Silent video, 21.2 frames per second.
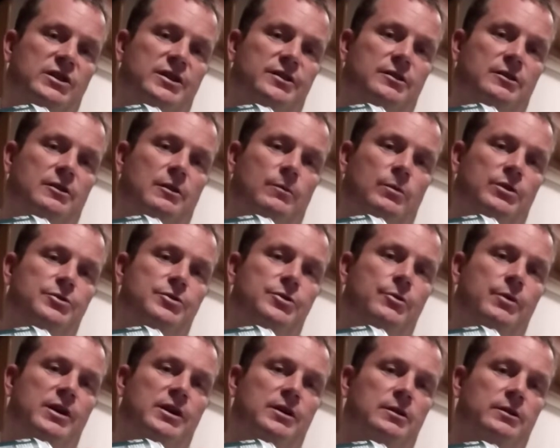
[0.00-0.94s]
had a couple of
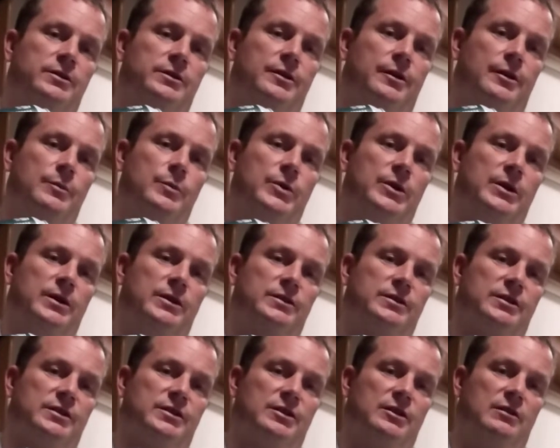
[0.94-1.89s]
New England
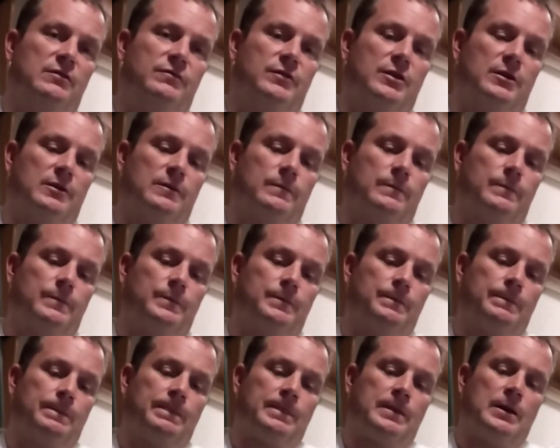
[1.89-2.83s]
IPAs this evening.
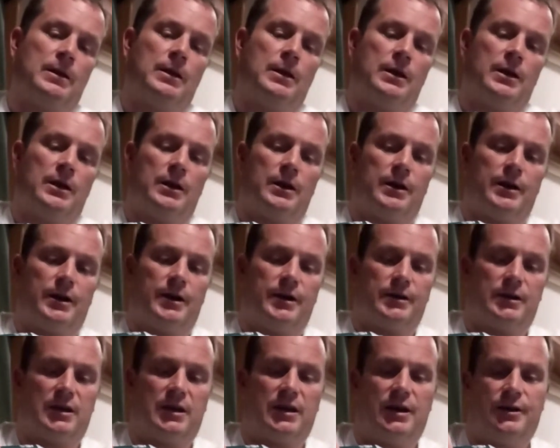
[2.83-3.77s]

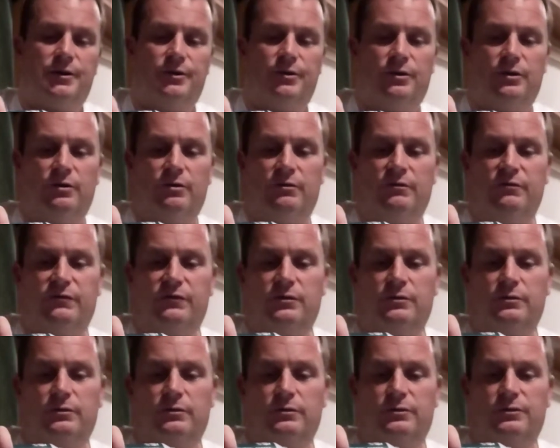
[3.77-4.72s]
Had a can of
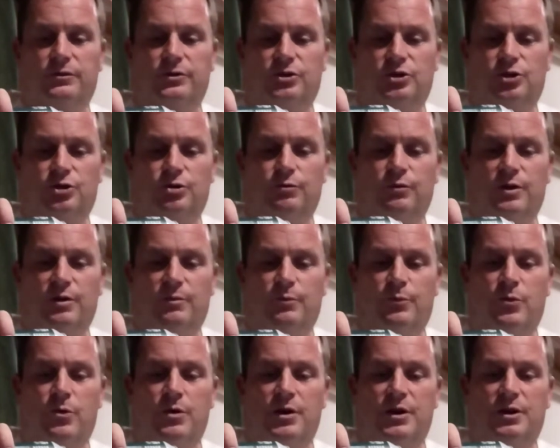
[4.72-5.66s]
the
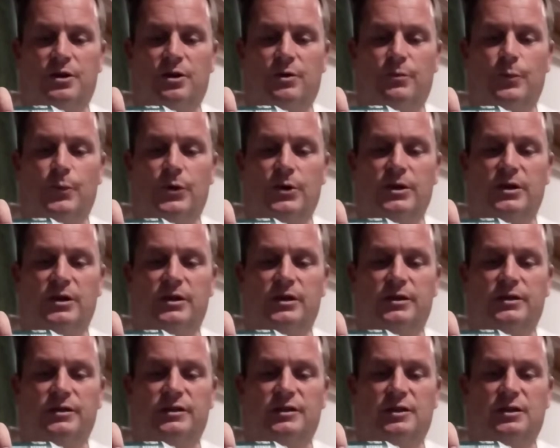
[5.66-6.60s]
Stewart Brewing
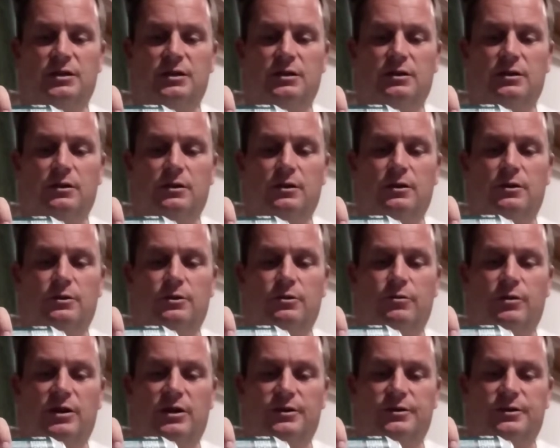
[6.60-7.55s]
Company's
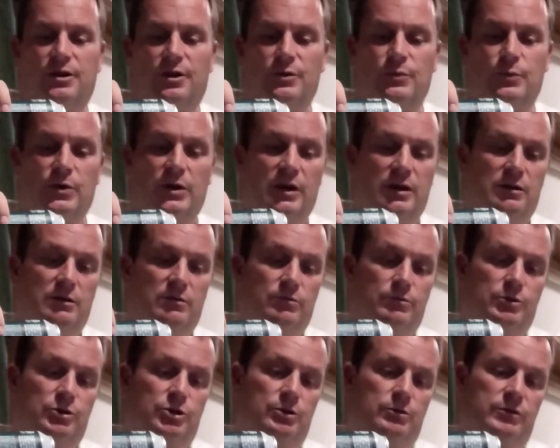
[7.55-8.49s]
New England IPA,
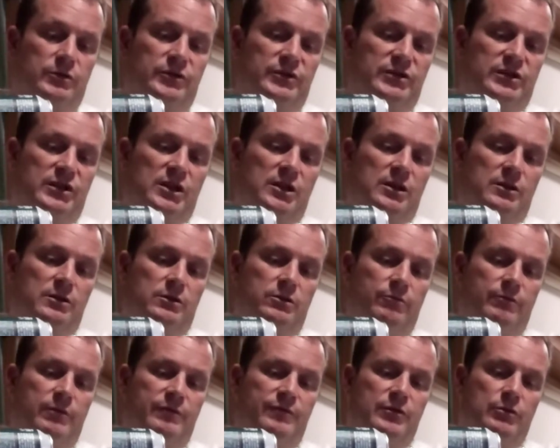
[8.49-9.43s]
which you can see
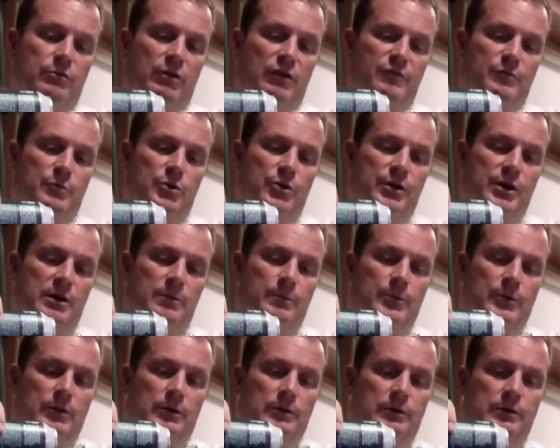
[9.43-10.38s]
the review I've put
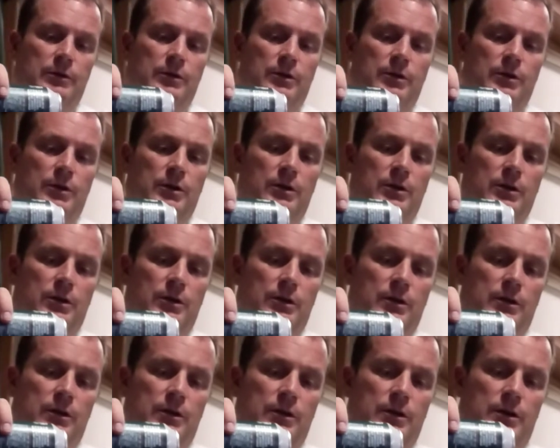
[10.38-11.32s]
up.
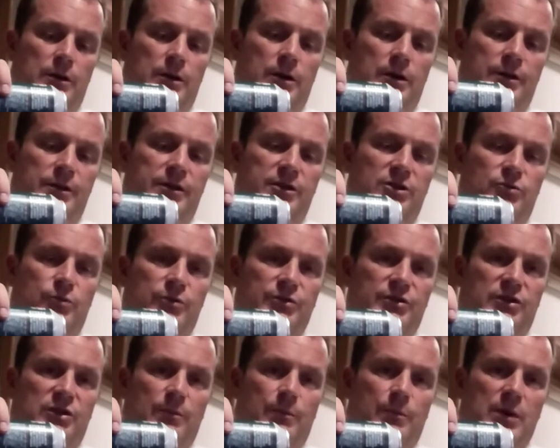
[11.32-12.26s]
And this
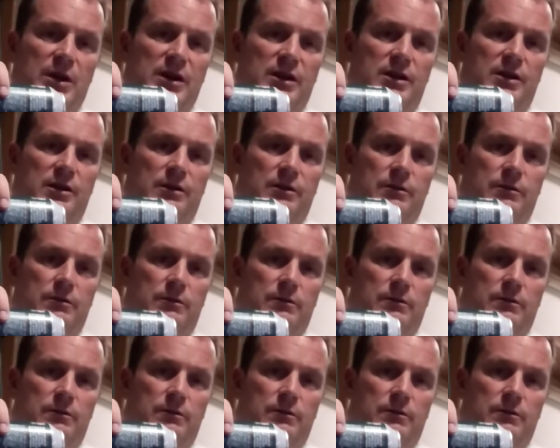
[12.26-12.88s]
was the big